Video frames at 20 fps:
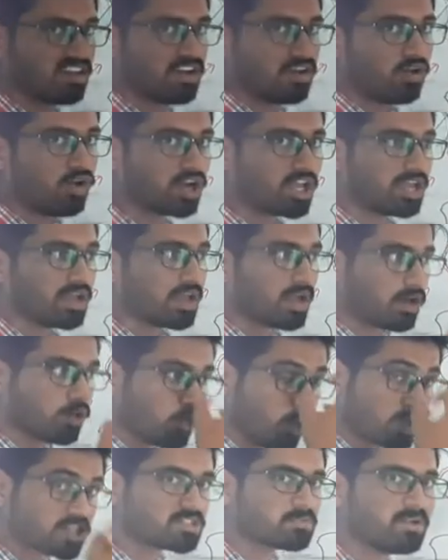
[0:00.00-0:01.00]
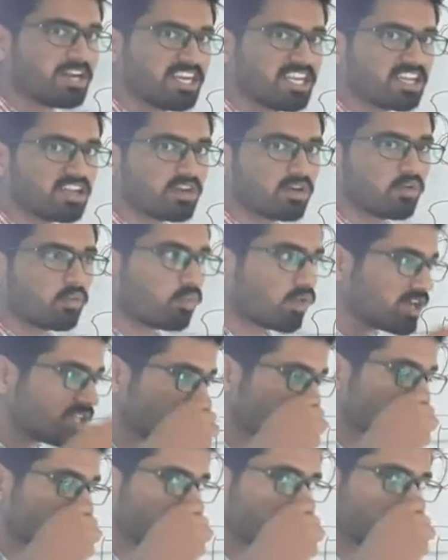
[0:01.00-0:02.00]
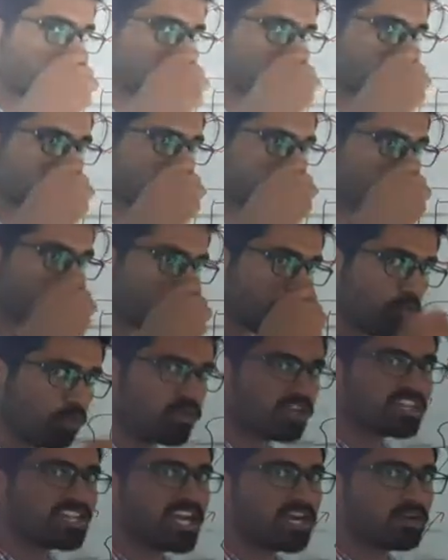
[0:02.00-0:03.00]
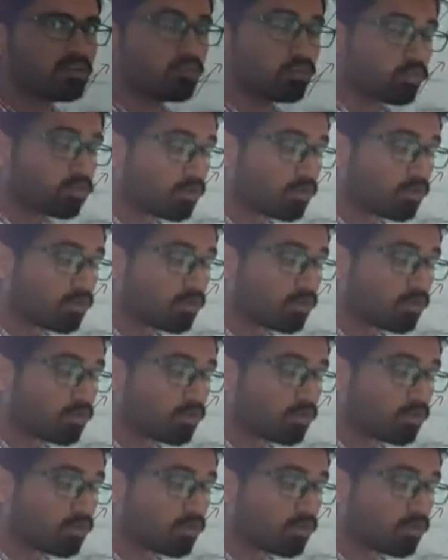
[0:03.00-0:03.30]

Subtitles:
okay, nose bleeding once patient is removing that.